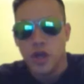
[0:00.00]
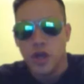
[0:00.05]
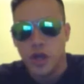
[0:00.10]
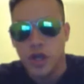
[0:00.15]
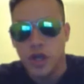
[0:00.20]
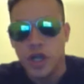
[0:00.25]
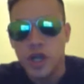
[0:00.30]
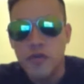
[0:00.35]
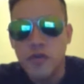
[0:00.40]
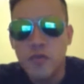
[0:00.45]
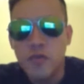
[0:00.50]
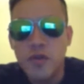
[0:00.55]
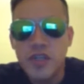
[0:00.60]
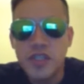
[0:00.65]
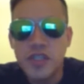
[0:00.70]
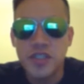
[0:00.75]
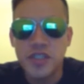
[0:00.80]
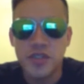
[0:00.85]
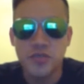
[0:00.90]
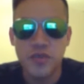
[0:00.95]
Hello everyone,
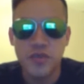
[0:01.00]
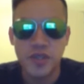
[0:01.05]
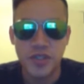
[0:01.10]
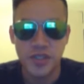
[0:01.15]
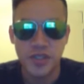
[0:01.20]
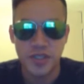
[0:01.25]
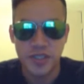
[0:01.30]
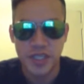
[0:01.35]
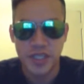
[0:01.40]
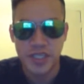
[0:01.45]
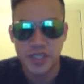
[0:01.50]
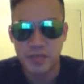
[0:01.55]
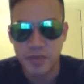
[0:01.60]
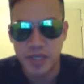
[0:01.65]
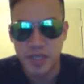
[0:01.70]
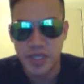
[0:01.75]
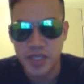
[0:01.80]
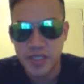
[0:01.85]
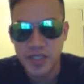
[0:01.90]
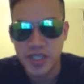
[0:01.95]
this is Richard
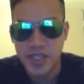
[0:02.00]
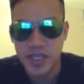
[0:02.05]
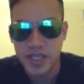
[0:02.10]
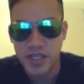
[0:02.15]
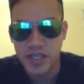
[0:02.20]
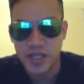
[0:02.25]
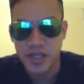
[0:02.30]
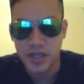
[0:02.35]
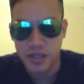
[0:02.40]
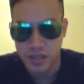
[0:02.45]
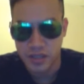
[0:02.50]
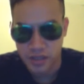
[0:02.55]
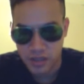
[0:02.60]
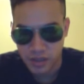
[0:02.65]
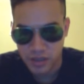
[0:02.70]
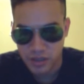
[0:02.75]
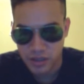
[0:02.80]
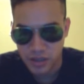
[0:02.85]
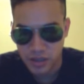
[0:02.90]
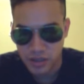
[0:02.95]
Cespedes, and uh,
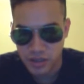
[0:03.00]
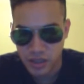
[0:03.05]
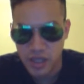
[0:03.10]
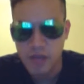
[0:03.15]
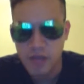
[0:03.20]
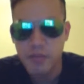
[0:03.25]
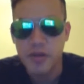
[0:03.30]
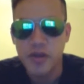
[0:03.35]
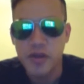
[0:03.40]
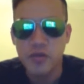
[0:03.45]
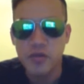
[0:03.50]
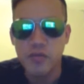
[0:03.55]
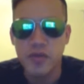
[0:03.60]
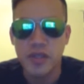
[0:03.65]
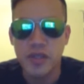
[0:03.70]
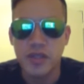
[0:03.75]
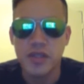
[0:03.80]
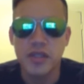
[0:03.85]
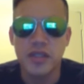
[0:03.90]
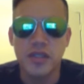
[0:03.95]
I'm here
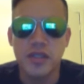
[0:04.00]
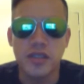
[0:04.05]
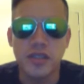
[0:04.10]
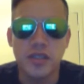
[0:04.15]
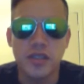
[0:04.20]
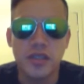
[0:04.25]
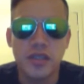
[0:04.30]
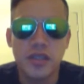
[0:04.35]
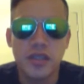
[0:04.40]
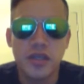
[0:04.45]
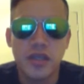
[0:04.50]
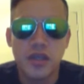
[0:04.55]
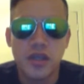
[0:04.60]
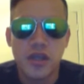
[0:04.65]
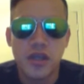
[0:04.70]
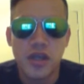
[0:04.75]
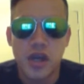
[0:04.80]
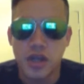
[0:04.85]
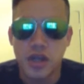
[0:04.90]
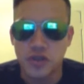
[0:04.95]
with uh,
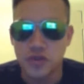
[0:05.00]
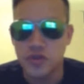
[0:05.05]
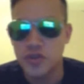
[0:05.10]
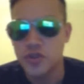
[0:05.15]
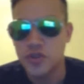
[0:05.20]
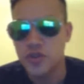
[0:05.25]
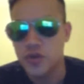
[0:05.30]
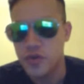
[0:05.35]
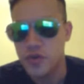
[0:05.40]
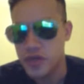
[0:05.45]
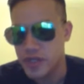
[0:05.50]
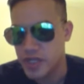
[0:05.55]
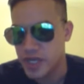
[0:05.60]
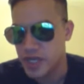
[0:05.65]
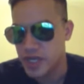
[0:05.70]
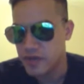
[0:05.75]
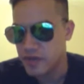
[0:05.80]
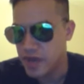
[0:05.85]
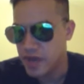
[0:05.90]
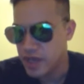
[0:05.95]
a true story that
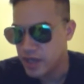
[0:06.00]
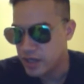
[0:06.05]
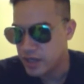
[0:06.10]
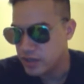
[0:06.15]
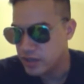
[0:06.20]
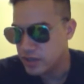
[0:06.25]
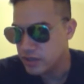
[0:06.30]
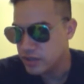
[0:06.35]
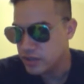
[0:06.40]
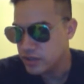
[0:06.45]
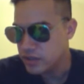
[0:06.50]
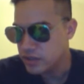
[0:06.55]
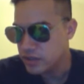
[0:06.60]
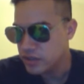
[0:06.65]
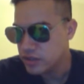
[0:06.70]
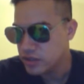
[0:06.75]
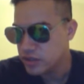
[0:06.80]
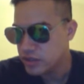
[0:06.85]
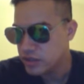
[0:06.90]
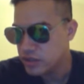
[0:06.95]
I've had.
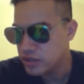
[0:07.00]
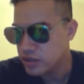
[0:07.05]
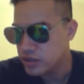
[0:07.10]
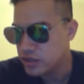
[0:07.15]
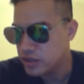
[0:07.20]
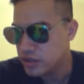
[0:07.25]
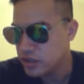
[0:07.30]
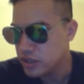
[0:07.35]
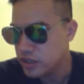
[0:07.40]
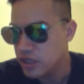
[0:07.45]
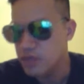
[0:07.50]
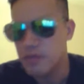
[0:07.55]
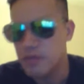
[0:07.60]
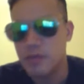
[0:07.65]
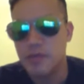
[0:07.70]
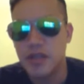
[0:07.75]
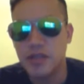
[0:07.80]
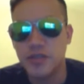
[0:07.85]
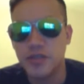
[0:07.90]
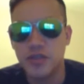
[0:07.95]
Um, I'm
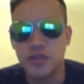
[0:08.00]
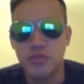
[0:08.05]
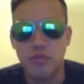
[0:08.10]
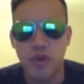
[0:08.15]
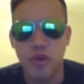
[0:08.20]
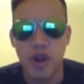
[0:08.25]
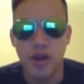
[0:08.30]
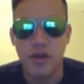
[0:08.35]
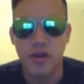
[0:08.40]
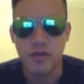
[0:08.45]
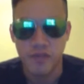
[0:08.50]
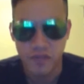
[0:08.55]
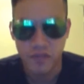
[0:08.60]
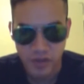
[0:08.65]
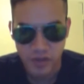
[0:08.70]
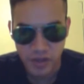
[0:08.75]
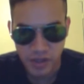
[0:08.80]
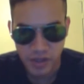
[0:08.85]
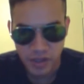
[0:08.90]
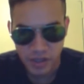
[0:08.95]
not too proud of,
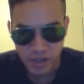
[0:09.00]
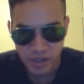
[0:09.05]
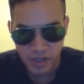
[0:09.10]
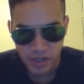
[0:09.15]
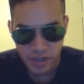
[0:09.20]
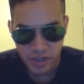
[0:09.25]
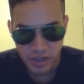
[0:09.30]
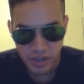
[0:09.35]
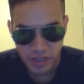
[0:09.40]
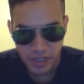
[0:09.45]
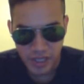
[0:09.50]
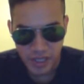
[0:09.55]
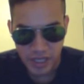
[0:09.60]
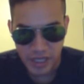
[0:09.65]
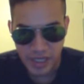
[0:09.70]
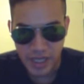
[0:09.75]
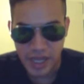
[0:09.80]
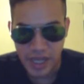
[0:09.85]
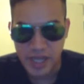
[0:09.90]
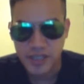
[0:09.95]

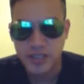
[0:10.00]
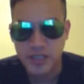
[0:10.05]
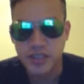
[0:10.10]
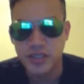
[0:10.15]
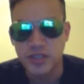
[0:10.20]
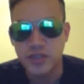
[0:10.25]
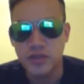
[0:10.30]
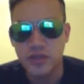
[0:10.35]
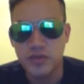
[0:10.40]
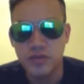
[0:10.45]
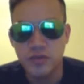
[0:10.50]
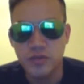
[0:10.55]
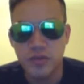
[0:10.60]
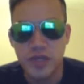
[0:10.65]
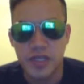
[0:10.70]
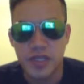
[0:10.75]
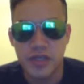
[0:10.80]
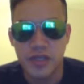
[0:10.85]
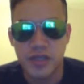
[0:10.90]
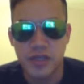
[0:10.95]
and it has to do
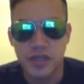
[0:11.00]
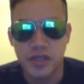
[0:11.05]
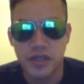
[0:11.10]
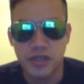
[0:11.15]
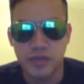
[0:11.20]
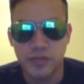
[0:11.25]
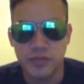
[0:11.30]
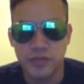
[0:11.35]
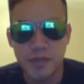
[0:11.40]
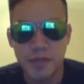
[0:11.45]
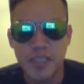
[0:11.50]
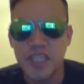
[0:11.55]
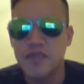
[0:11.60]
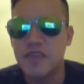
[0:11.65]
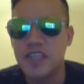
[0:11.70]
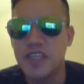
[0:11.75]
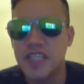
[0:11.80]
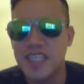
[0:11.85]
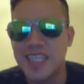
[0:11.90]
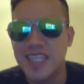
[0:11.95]
with um,
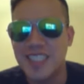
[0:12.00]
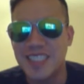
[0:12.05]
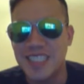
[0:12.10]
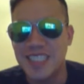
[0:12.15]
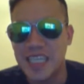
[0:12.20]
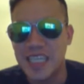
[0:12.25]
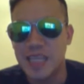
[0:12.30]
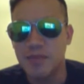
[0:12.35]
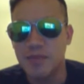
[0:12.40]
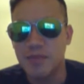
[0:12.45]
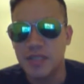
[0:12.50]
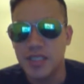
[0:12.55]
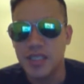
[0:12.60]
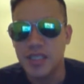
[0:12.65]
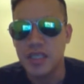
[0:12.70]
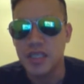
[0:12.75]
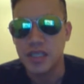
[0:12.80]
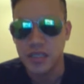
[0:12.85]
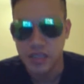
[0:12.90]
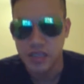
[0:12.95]
specifically it's DMT.